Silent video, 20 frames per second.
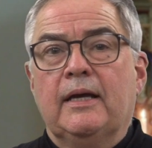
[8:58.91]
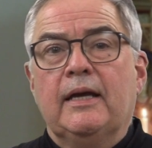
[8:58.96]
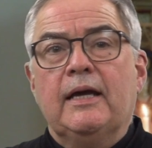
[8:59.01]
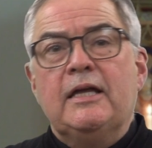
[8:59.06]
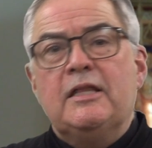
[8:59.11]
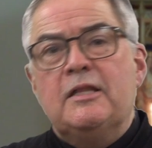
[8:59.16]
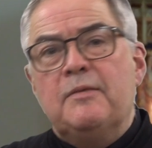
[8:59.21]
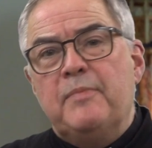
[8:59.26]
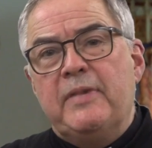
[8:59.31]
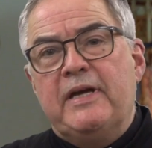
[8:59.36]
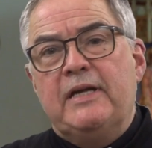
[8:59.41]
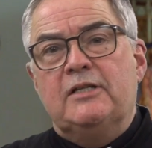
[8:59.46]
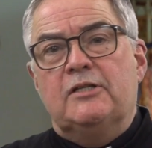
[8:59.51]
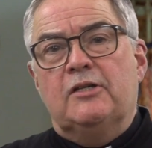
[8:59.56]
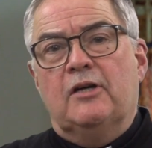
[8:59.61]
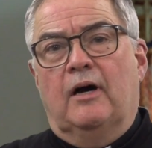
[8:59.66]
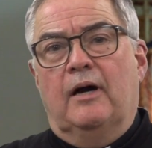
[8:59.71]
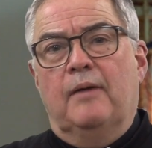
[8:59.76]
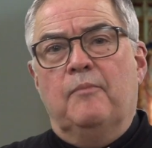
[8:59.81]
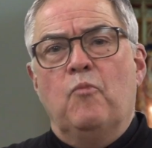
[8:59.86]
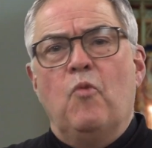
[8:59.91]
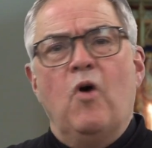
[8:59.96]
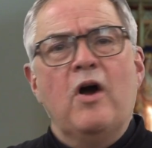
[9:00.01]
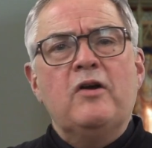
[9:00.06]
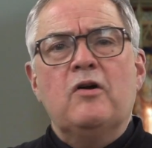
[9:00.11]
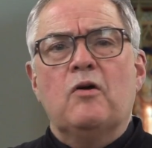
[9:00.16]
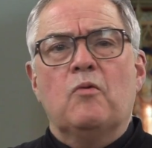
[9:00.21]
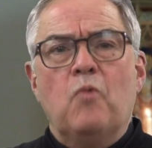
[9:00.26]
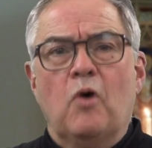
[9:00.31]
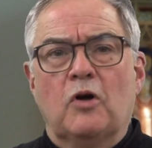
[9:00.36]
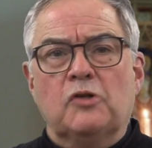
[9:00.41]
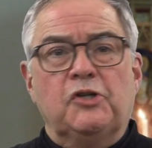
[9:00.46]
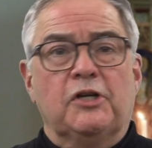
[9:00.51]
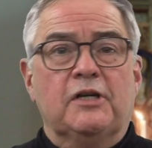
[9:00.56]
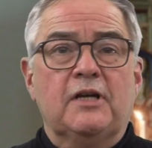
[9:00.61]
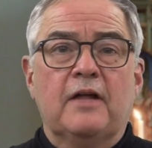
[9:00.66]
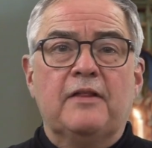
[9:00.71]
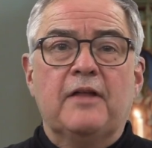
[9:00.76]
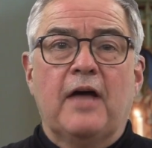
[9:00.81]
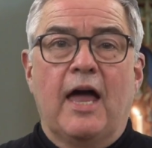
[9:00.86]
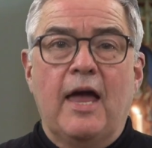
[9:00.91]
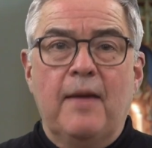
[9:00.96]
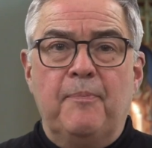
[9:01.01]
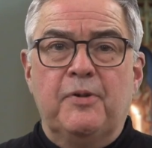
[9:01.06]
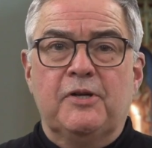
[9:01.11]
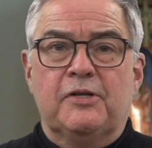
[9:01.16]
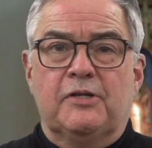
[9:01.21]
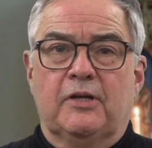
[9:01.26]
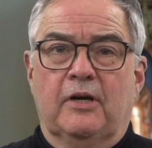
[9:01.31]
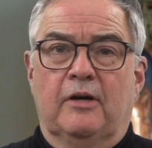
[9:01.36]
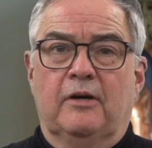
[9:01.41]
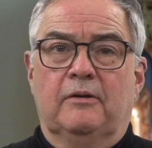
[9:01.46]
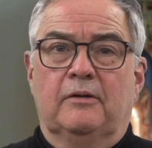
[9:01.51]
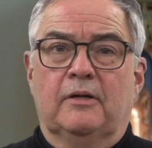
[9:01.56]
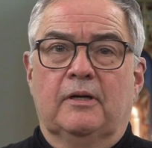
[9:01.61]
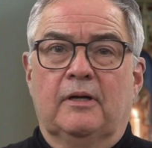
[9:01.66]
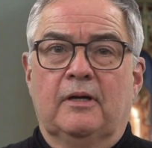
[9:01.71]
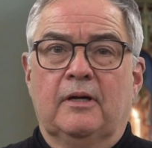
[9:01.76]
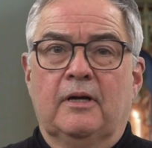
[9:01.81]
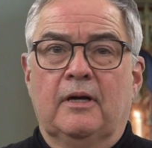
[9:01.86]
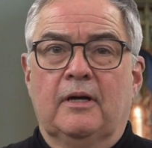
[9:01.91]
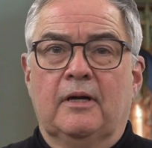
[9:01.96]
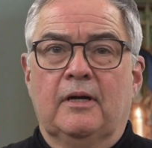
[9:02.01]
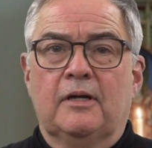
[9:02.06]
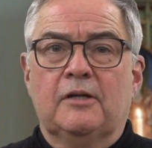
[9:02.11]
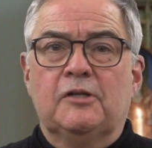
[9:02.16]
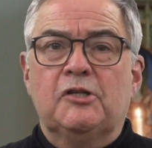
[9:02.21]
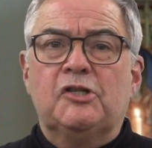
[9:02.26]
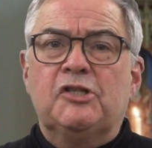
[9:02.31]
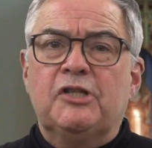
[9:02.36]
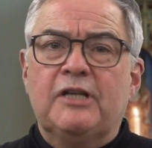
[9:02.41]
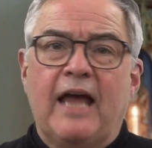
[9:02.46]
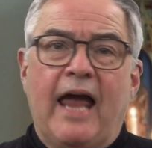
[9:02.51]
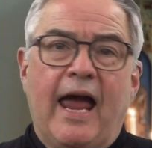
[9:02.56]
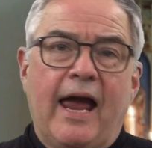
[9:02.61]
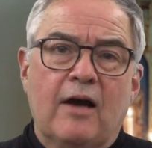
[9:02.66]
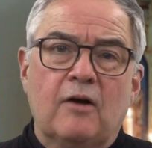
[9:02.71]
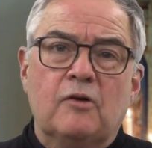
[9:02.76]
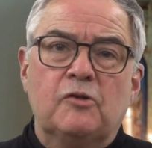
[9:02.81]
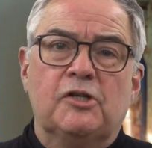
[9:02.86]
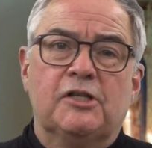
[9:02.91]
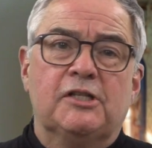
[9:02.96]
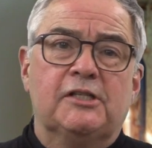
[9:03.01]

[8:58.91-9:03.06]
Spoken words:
In the meantime, why not watch another episode to see how to